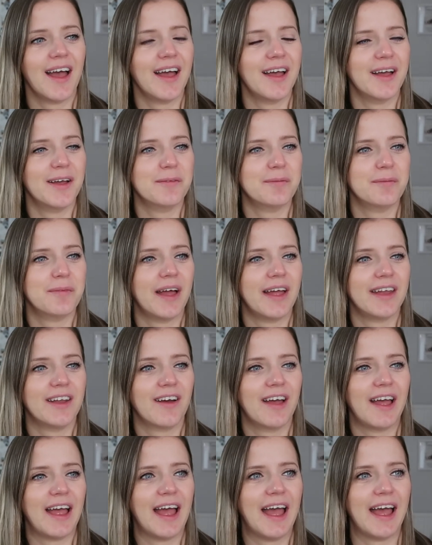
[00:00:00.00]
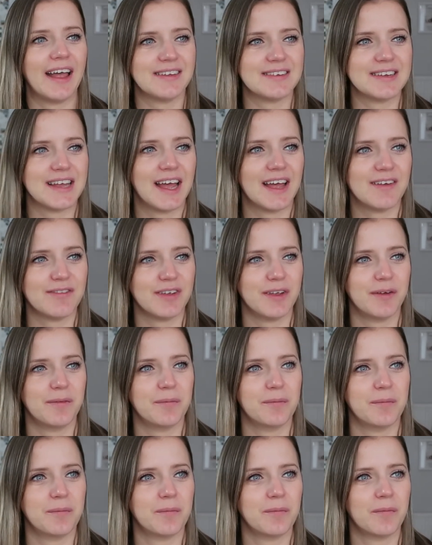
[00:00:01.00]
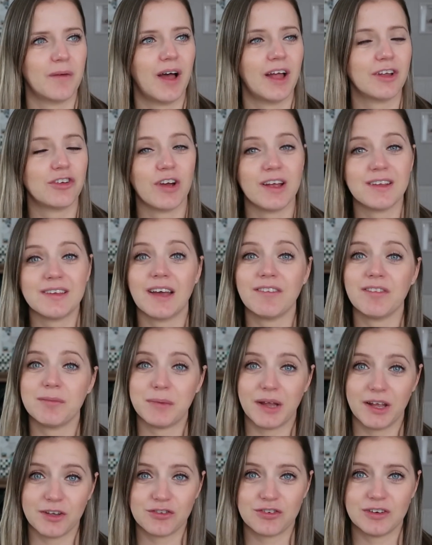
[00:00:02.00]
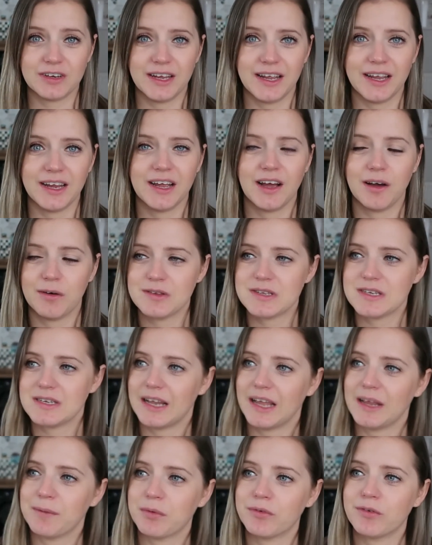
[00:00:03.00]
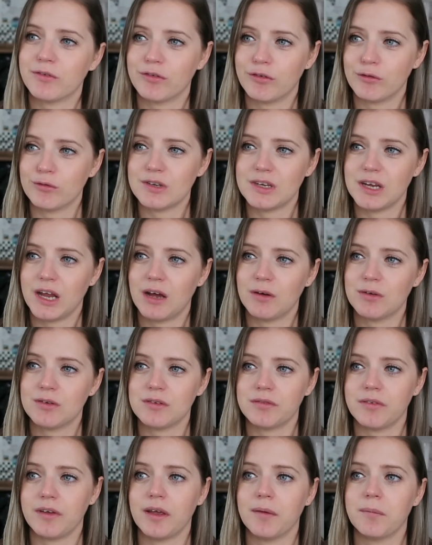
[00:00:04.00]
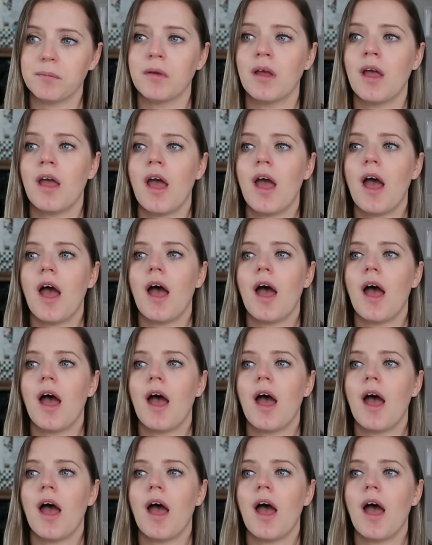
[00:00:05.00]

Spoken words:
and I had to have him, I tried to have him naturally, I was in labour for 40 hours with him,